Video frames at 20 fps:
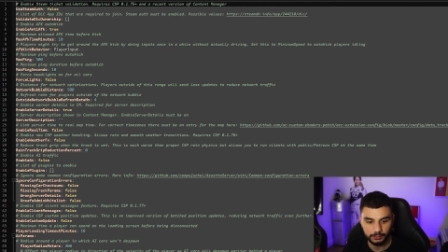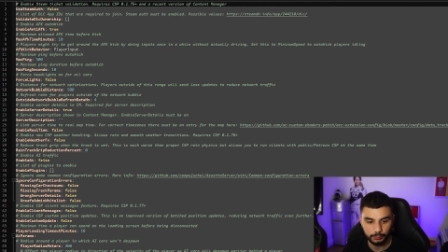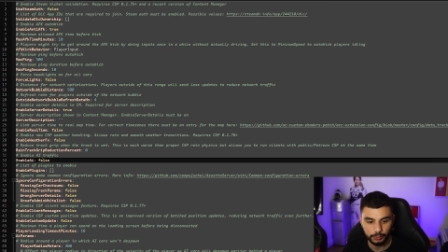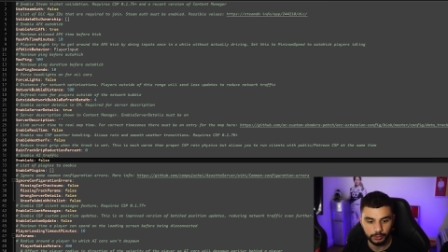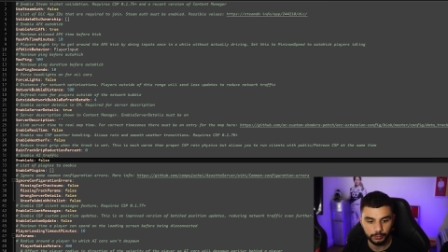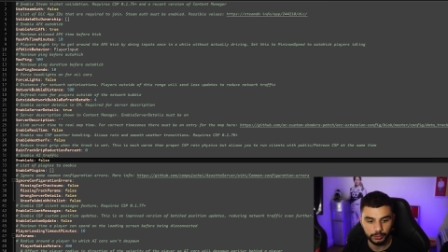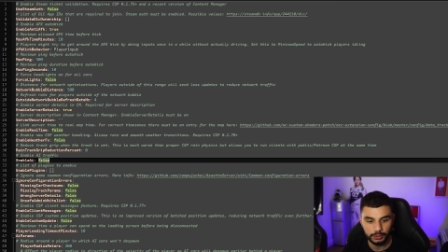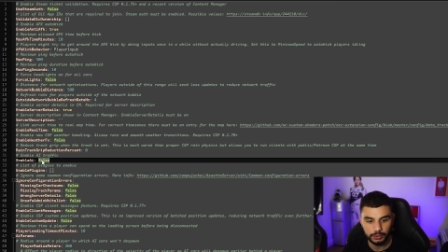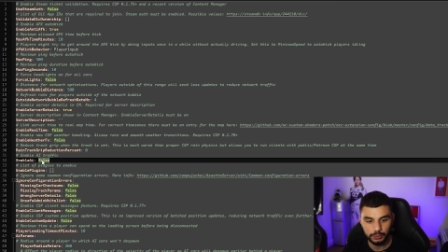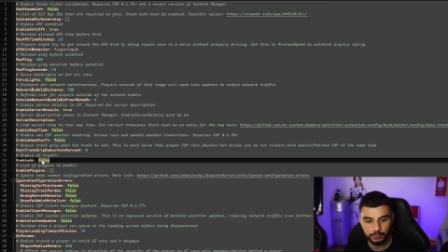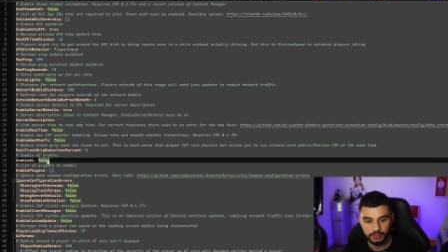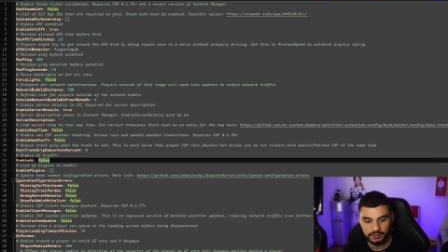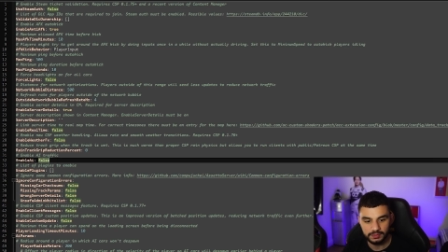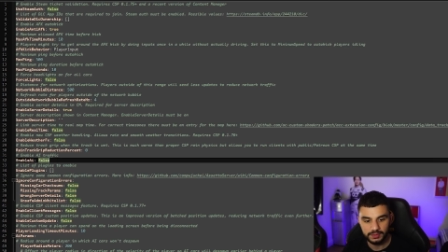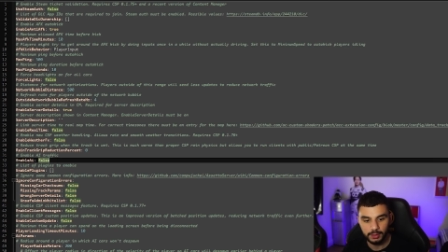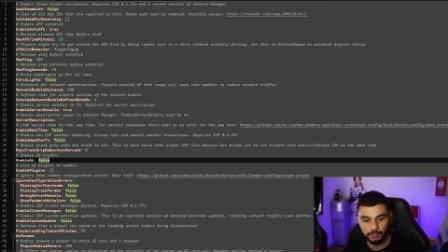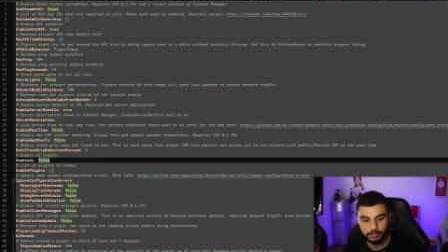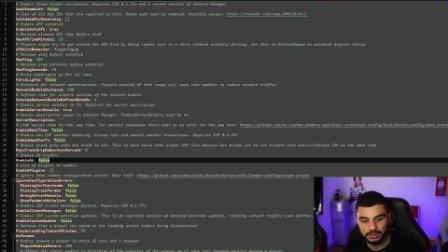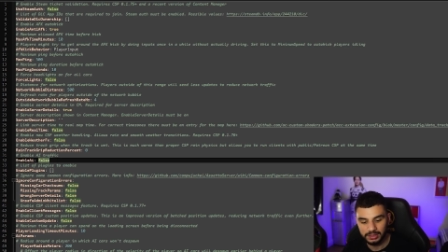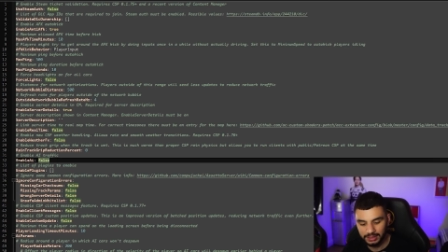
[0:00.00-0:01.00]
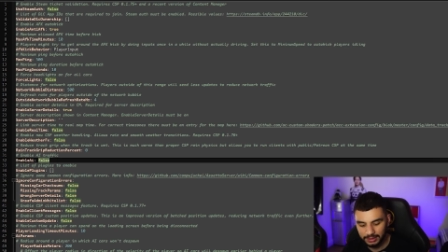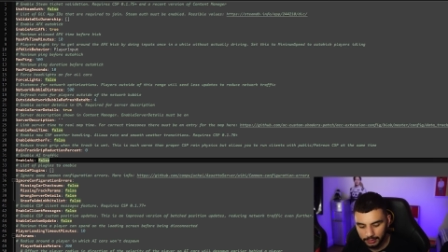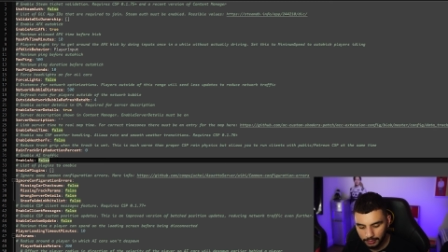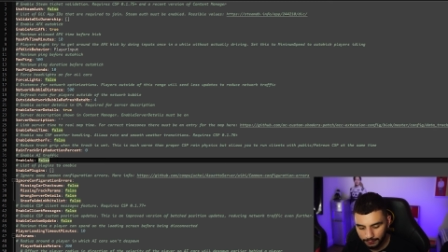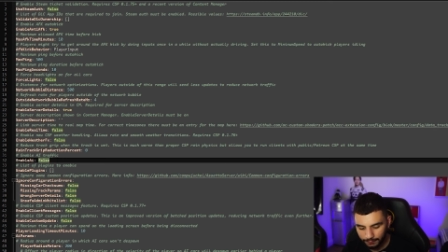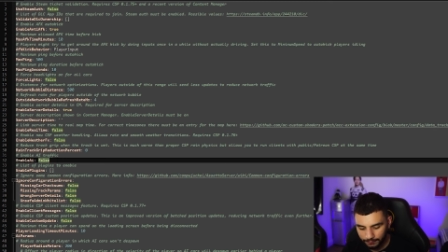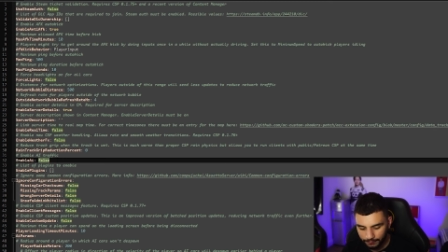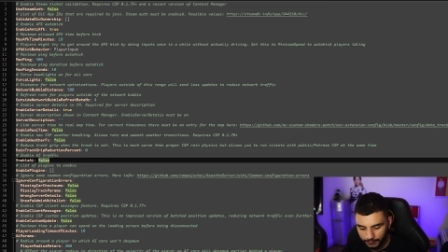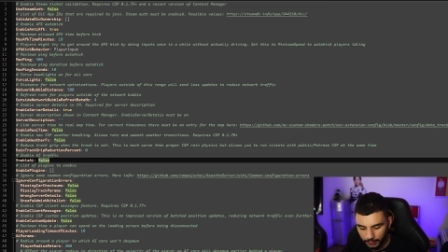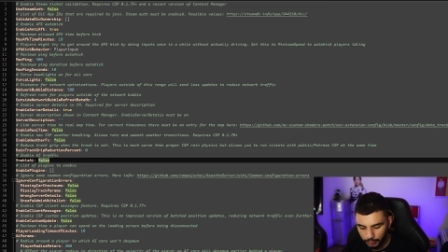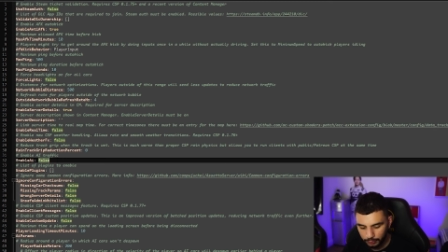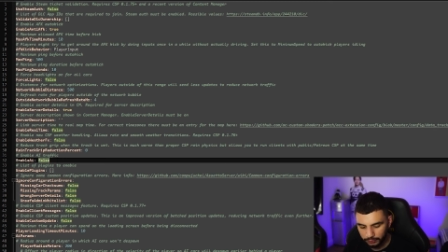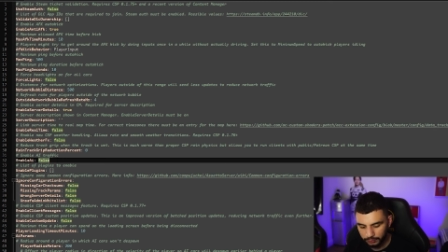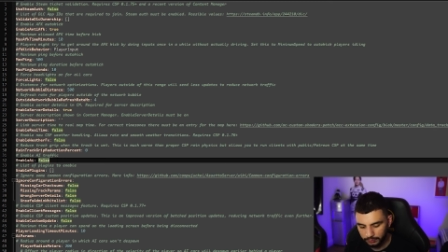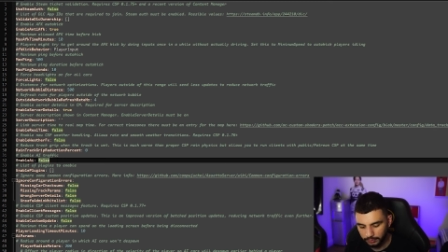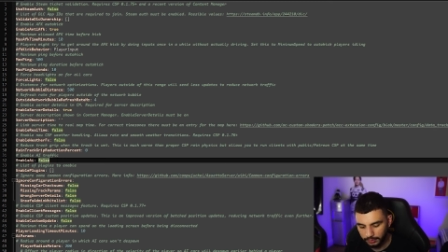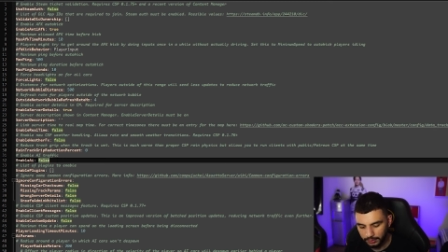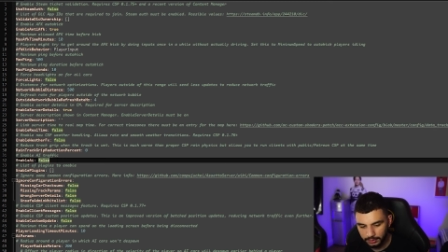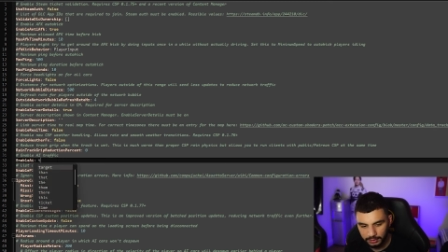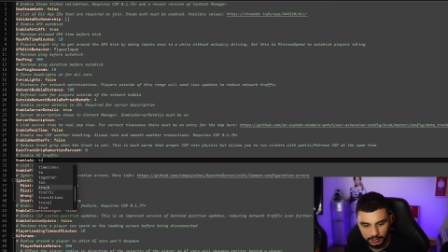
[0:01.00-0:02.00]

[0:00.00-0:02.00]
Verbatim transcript: What you want to do is double click on false,